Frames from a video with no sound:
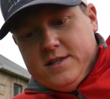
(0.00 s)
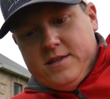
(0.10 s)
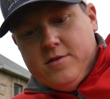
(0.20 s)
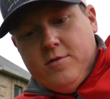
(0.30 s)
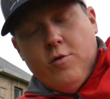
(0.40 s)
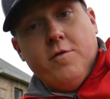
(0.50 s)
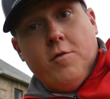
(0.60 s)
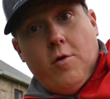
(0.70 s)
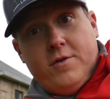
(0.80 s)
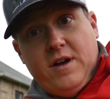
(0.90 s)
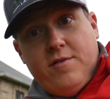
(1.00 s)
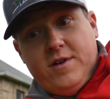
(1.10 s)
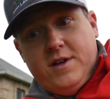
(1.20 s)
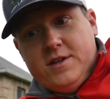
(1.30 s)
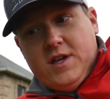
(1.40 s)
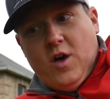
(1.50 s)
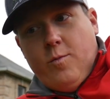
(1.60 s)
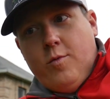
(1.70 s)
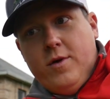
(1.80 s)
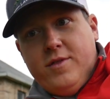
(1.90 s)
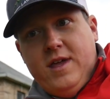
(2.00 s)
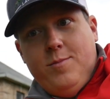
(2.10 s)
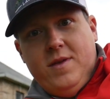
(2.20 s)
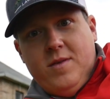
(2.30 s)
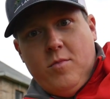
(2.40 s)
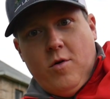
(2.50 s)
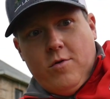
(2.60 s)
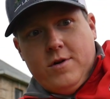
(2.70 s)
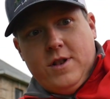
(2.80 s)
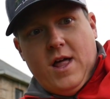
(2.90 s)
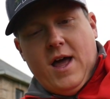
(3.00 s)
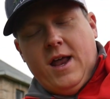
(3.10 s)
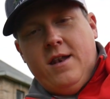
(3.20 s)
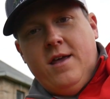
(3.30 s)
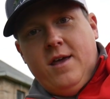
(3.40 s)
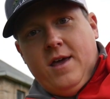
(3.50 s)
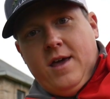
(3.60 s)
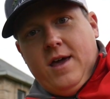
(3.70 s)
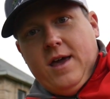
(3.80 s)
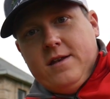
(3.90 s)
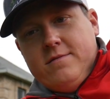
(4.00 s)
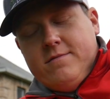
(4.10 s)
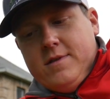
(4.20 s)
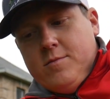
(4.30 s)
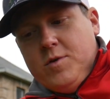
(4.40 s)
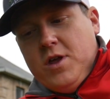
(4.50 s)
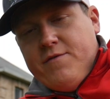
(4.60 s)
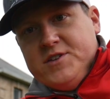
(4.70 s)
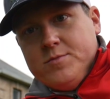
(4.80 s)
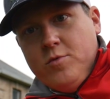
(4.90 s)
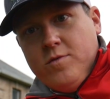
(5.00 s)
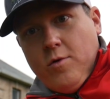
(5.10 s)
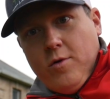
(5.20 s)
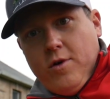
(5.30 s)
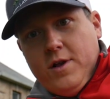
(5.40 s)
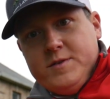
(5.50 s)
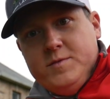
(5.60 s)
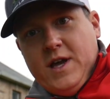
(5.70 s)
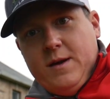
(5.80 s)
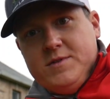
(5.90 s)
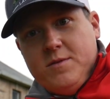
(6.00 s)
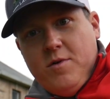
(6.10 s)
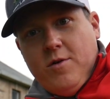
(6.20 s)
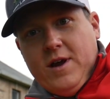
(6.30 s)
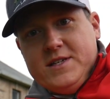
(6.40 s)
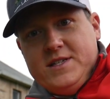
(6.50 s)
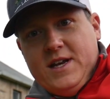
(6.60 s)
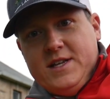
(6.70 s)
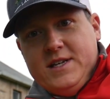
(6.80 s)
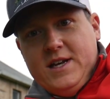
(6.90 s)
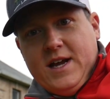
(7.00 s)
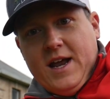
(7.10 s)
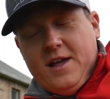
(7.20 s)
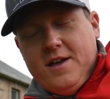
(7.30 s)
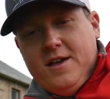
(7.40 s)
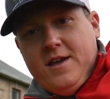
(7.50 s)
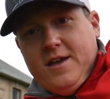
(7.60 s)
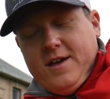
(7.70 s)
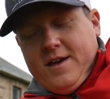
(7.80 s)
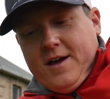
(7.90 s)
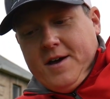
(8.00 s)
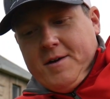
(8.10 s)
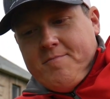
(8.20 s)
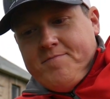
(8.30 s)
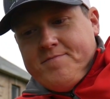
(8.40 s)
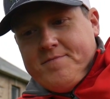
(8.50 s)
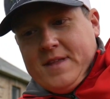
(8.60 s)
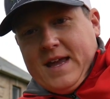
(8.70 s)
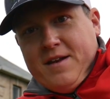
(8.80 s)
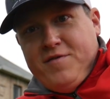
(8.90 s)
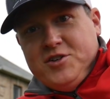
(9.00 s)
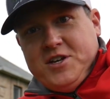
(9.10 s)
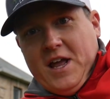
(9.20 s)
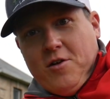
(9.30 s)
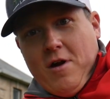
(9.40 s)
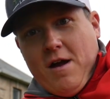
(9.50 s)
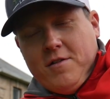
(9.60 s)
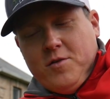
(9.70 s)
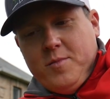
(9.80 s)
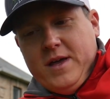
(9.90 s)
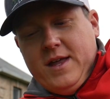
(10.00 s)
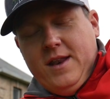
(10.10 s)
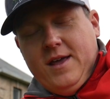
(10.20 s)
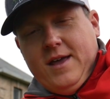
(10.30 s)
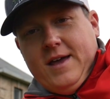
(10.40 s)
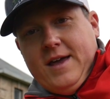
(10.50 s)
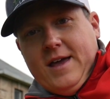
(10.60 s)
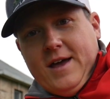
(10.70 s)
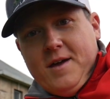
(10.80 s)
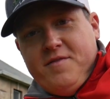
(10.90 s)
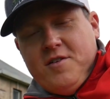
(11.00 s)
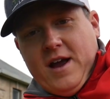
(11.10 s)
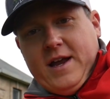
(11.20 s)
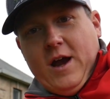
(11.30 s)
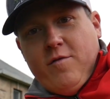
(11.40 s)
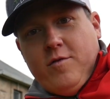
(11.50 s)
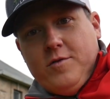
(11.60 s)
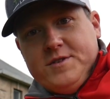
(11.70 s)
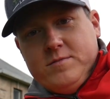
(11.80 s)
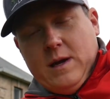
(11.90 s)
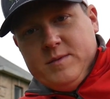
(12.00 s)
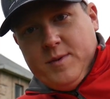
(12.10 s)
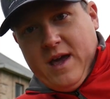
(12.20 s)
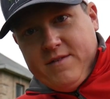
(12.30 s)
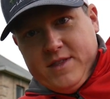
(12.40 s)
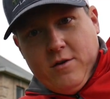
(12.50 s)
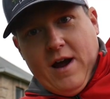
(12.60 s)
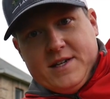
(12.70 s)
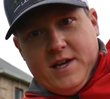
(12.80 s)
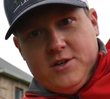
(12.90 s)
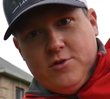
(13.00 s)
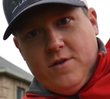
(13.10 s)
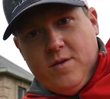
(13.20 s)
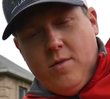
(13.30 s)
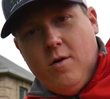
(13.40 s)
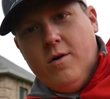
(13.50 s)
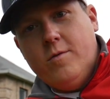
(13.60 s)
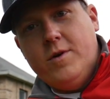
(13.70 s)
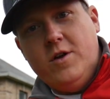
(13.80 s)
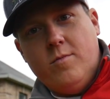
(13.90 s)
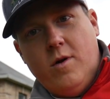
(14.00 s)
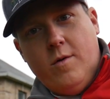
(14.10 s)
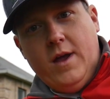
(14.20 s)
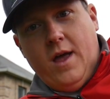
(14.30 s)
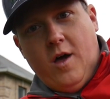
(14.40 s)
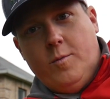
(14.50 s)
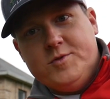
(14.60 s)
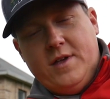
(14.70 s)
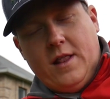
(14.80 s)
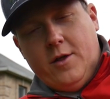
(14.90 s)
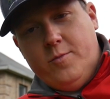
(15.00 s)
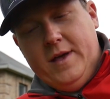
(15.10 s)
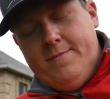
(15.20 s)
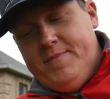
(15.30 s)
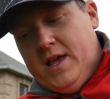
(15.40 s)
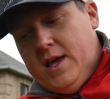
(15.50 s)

the grooved roller definitely does help with keeping the mower in line. And when you have the smooth roller on, sometimes the mower has a tendency to kind of fishtail around a little bit. If you're not careful, sometimes by having the grass catcher on the mower when you're mowing, it helps with that a little bit.